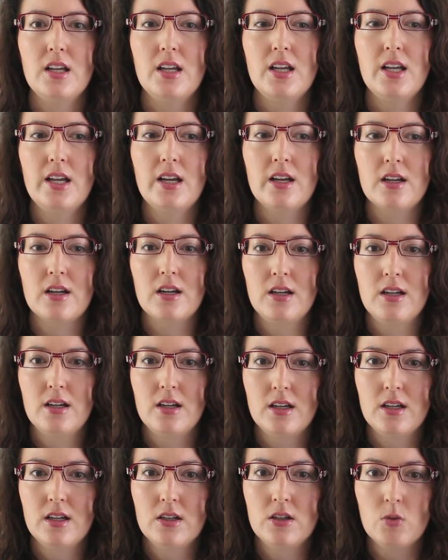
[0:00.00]
Air.
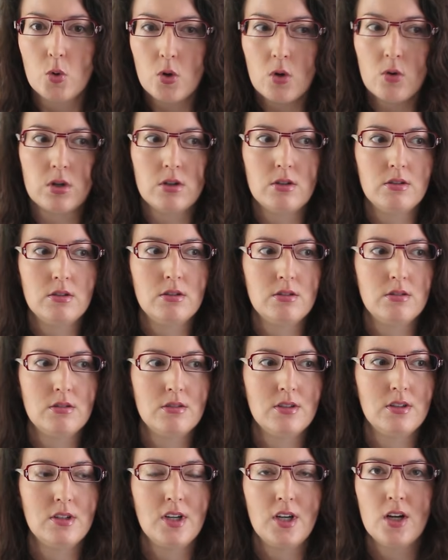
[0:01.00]
Woo.
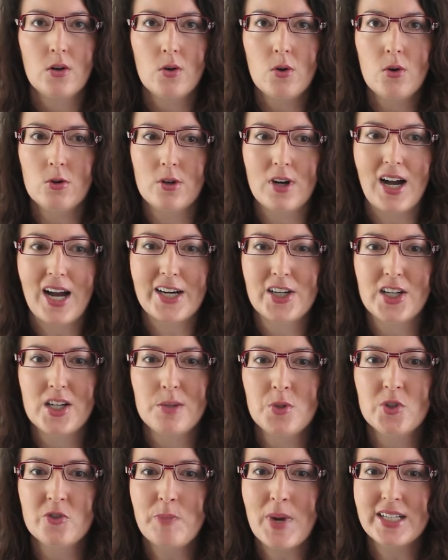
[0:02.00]
Ooh, I
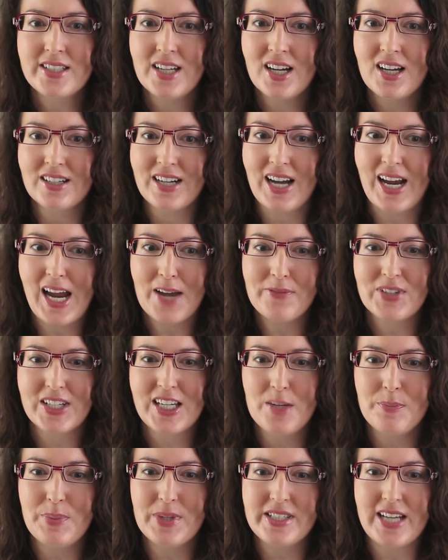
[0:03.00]
couldn't move move my tongue. I have to
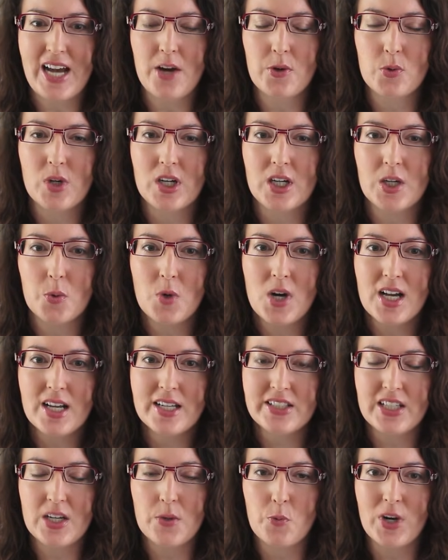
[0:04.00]
keep it down where it
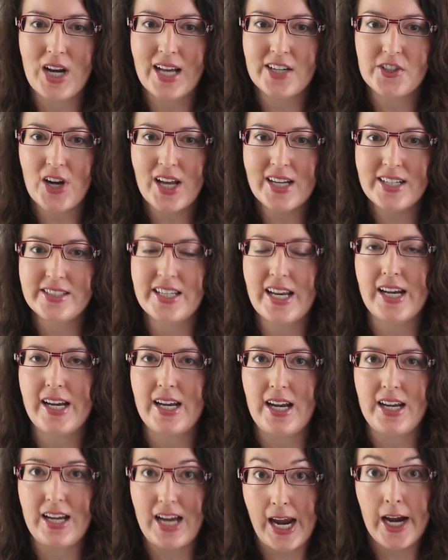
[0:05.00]
was, and when I try to
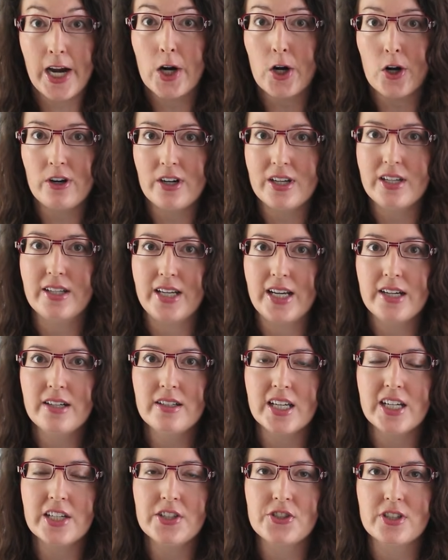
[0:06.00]
say air in
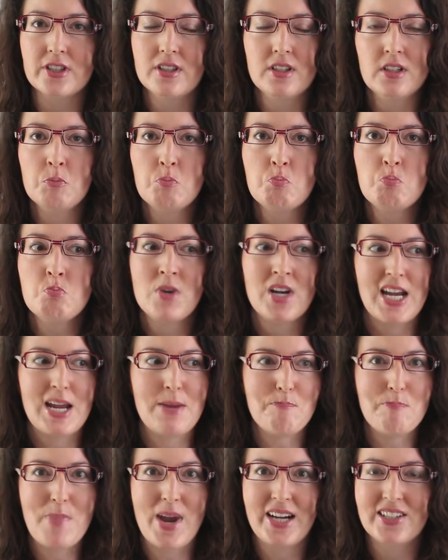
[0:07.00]
English,
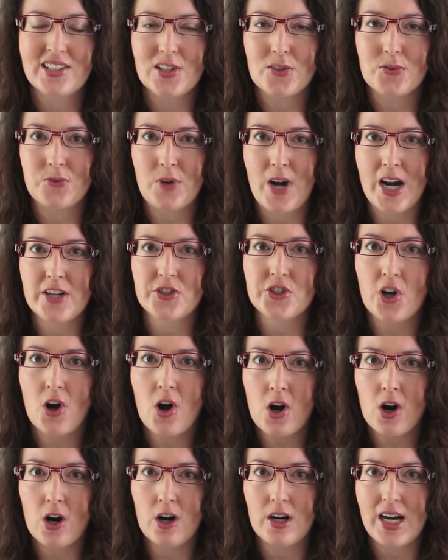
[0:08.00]
it makes the French
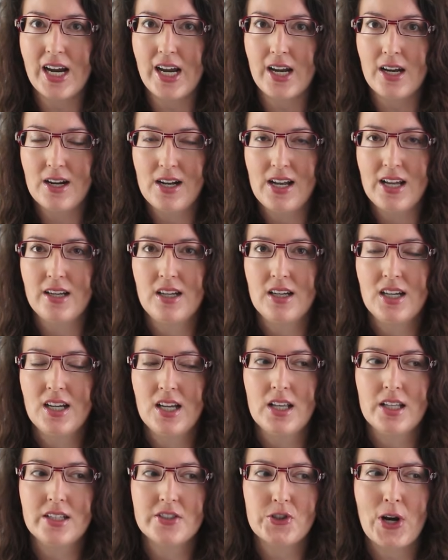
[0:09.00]
R.
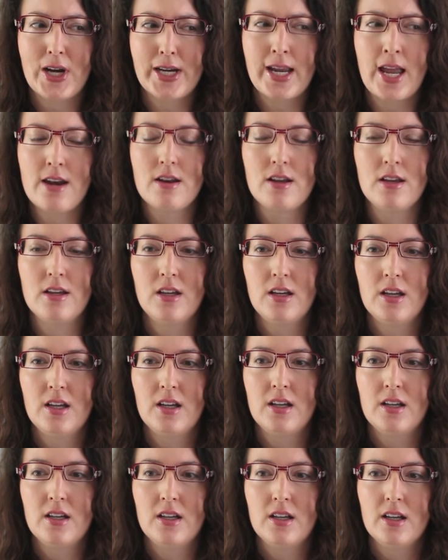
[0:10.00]
Try again.
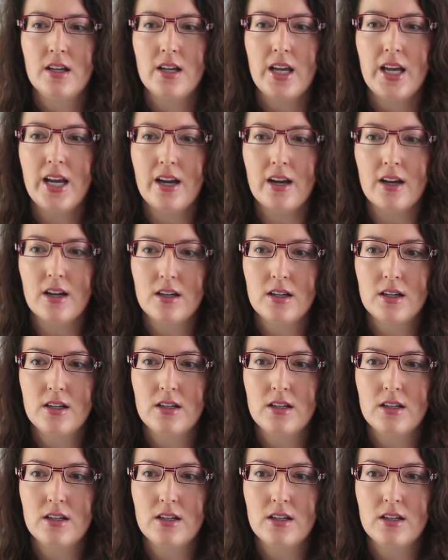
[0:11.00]
Air.